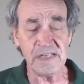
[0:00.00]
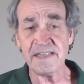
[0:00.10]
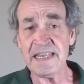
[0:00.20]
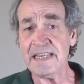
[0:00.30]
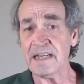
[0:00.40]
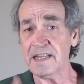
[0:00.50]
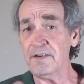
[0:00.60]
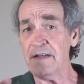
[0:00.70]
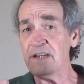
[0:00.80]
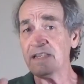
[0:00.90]
see
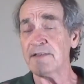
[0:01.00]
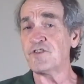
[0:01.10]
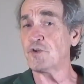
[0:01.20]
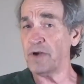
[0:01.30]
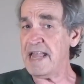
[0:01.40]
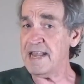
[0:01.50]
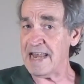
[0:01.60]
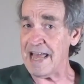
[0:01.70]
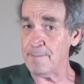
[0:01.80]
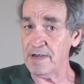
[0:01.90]
clear evidence of trade
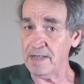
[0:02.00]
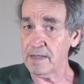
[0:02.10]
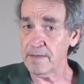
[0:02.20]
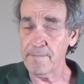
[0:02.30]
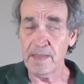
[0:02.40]
happening